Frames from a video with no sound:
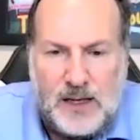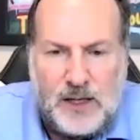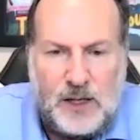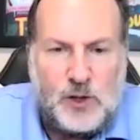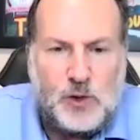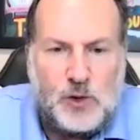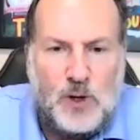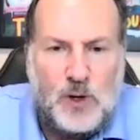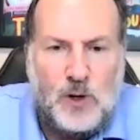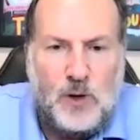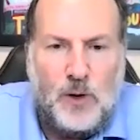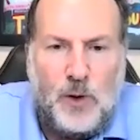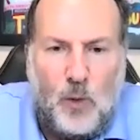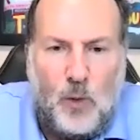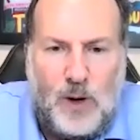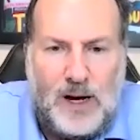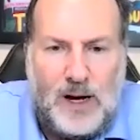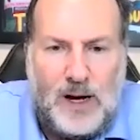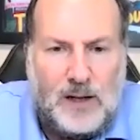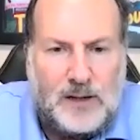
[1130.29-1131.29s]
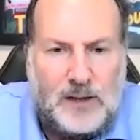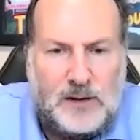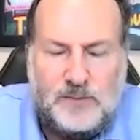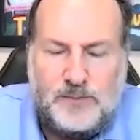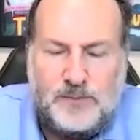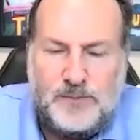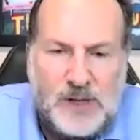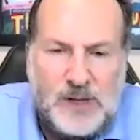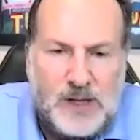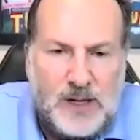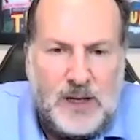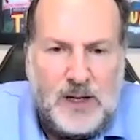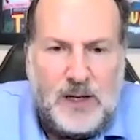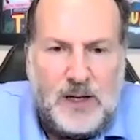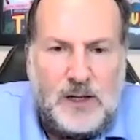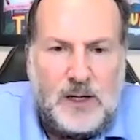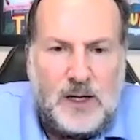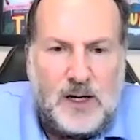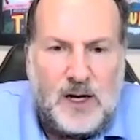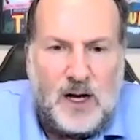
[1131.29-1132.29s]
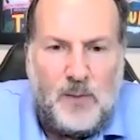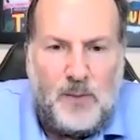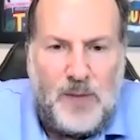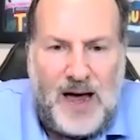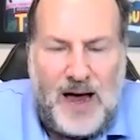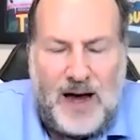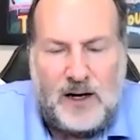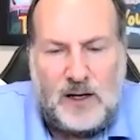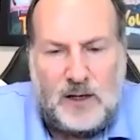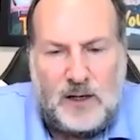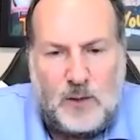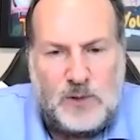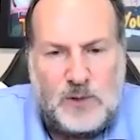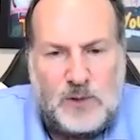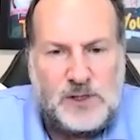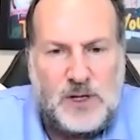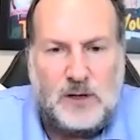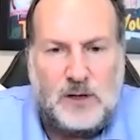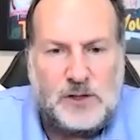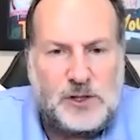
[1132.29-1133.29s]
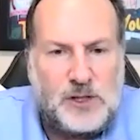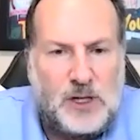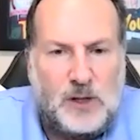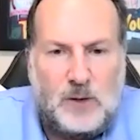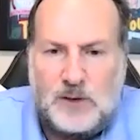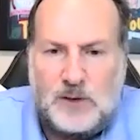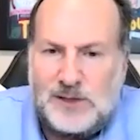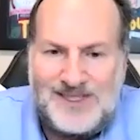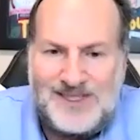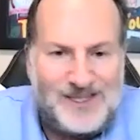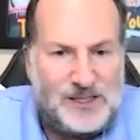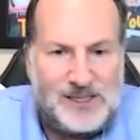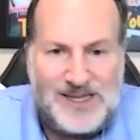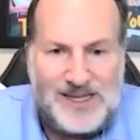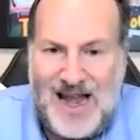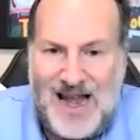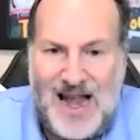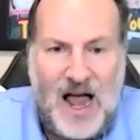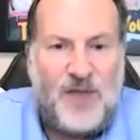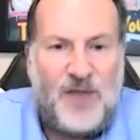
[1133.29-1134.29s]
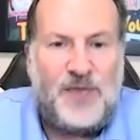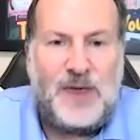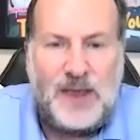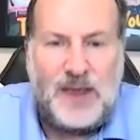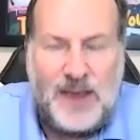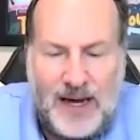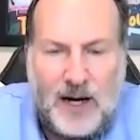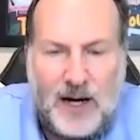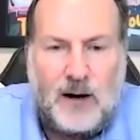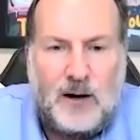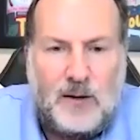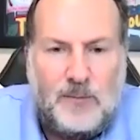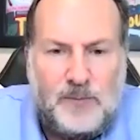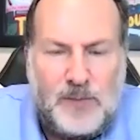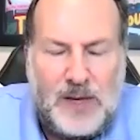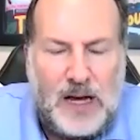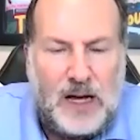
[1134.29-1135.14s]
You drill the well and you come back and the results show there's just nothing there.